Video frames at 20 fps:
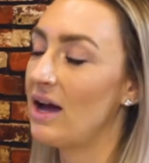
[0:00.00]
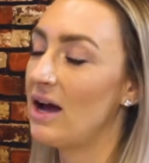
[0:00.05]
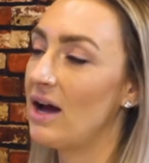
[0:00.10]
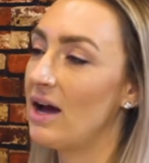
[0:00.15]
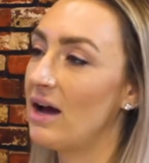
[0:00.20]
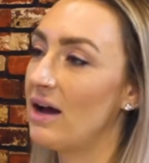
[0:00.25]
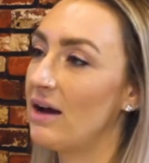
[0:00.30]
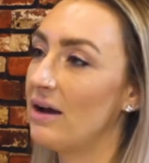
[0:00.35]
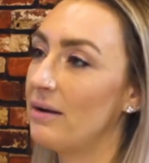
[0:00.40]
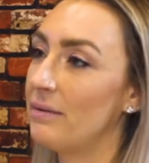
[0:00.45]

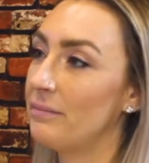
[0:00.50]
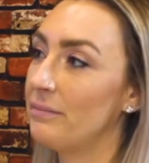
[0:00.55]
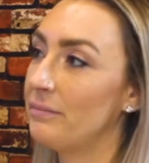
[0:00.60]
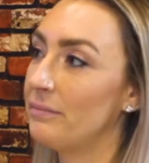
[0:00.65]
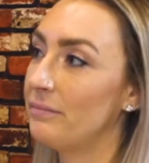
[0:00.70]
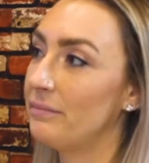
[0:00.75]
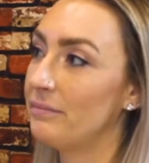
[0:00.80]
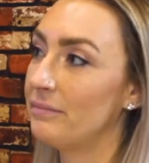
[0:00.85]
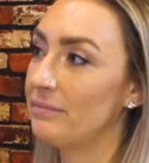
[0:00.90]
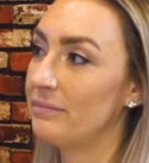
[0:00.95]

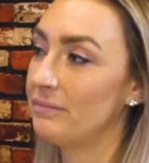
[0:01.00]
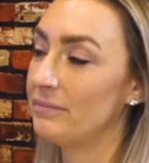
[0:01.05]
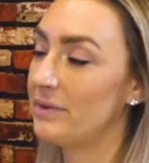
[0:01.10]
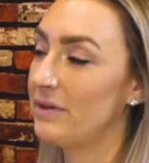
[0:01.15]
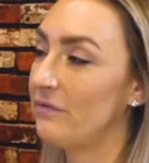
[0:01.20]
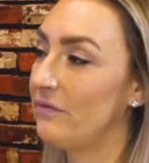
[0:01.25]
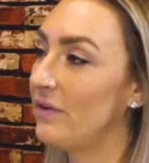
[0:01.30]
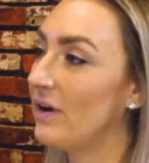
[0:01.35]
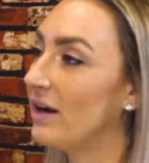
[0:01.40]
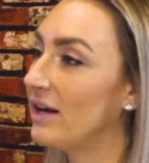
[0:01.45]
um,
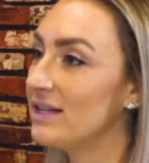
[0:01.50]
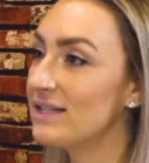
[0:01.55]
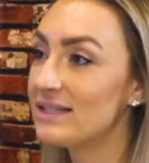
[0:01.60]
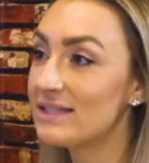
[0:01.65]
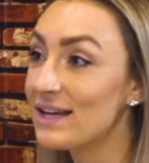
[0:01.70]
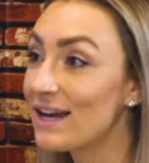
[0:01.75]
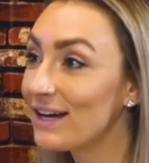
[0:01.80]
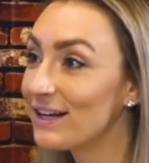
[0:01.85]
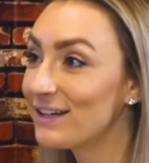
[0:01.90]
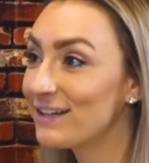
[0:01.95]
very
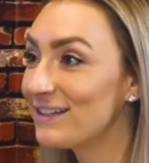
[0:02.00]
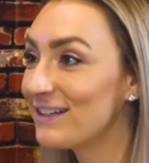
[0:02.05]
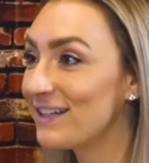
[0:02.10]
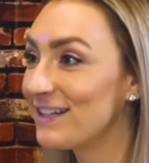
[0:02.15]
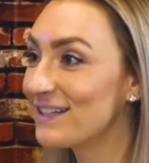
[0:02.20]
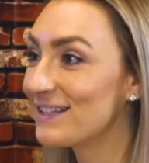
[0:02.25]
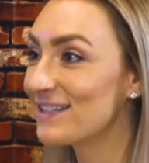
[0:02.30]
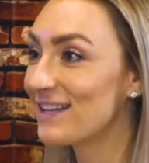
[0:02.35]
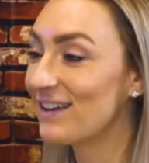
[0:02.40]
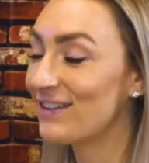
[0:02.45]
standard
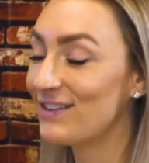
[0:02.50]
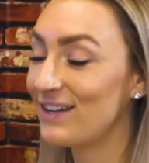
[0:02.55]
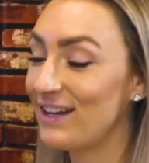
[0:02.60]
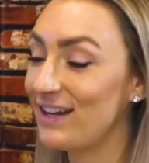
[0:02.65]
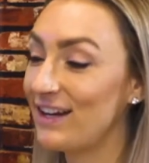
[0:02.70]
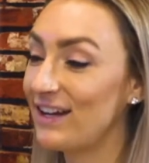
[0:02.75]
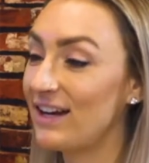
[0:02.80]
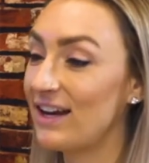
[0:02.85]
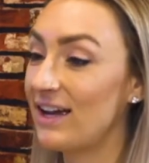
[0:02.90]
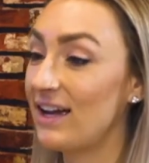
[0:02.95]
things I'll
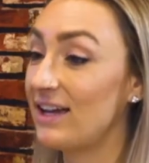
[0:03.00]
need